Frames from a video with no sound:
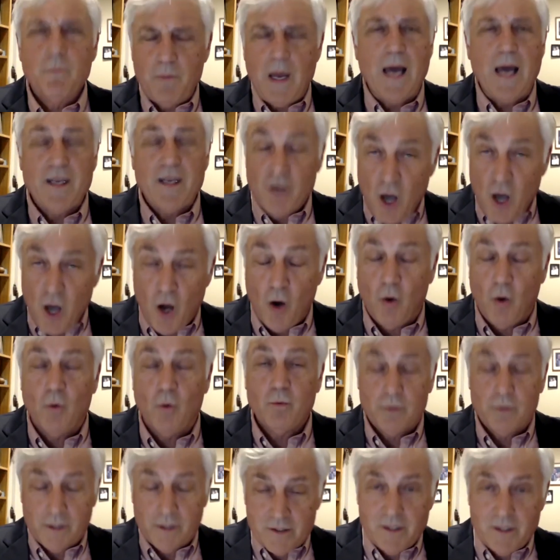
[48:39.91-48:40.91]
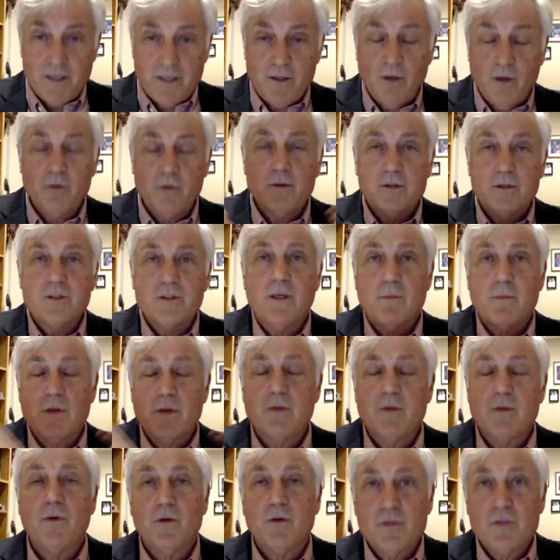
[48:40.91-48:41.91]
I know, because I know that some of the
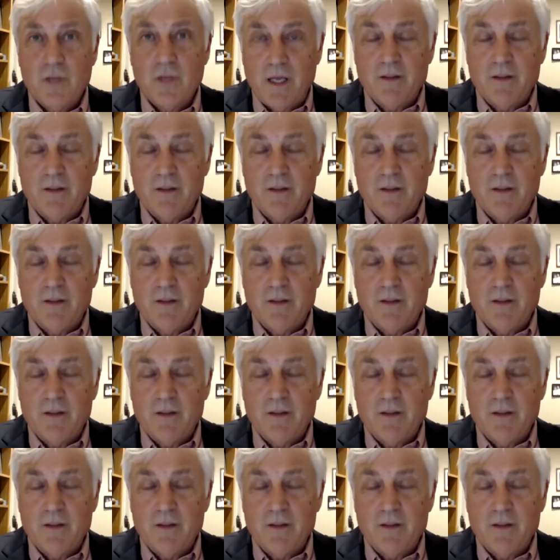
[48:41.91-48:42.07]
folks,